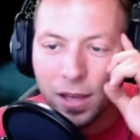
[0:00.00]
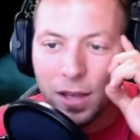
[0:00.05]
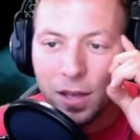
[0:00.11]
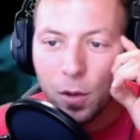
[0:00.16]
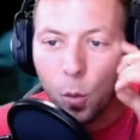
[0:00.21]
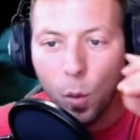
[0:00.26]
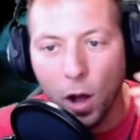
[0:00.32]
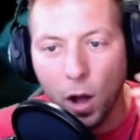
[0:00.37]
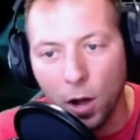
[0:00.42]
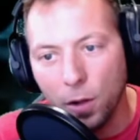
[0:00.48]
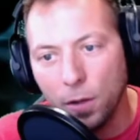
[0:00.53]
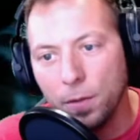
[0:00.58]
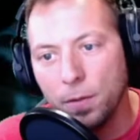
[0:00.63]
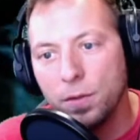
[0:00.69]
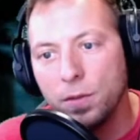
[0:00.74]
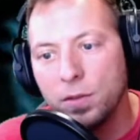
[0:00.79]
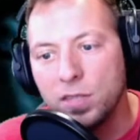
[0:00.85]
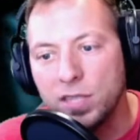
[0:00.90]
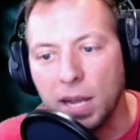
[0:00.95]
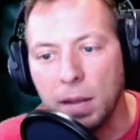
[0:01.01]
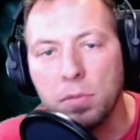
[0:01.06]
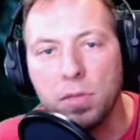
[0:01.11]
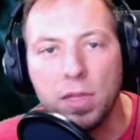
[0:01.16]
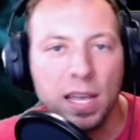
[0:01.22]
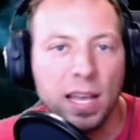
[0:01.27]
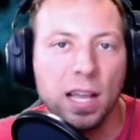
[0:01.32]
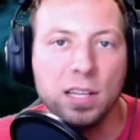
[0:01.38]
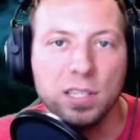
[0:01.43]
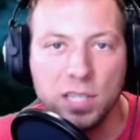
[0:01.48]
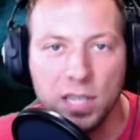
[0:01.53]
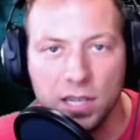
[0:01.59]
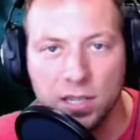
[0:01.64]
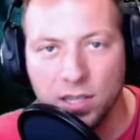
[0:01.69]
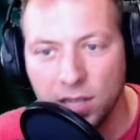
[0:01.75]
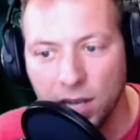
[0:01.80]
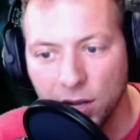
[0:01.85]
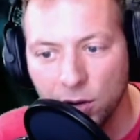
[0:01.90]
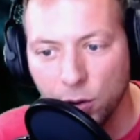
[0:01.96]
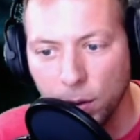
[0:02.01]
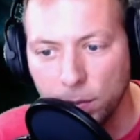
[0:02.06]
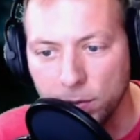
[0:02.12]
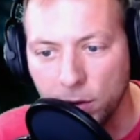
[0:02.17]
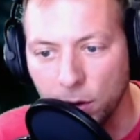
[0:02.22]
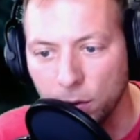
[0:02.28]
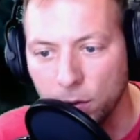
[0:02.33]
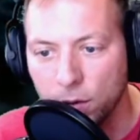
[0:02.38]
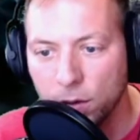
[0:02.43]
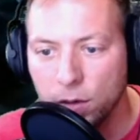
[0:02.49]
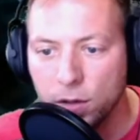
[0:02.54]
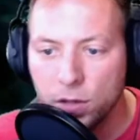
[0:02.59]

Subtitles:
Well, same thing exists in crypto.